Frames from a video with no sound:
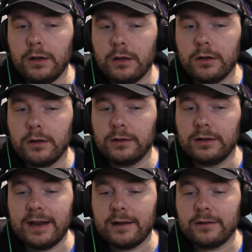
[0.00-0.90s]

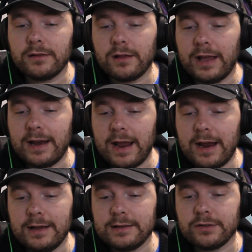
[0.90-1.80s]
late the late
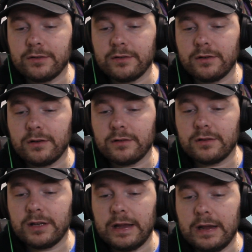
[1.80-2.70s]
eighties or
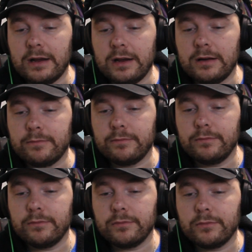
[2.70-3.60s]
the
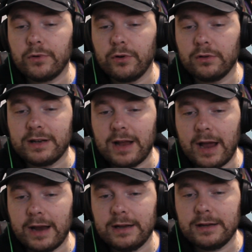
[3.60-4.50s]
early
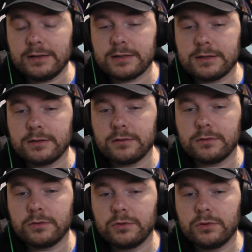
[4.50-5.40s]
nineties
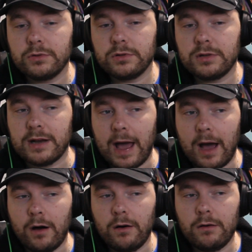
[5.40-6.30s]
to
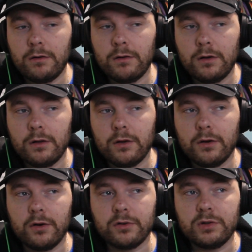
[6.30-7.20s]
now, or
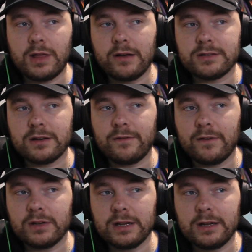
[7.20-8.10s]
two thousand
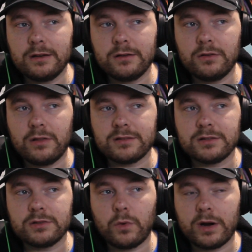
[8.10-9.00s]
fifteen, two thousand
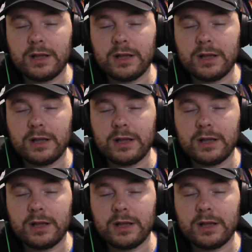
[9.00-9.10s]
twenty.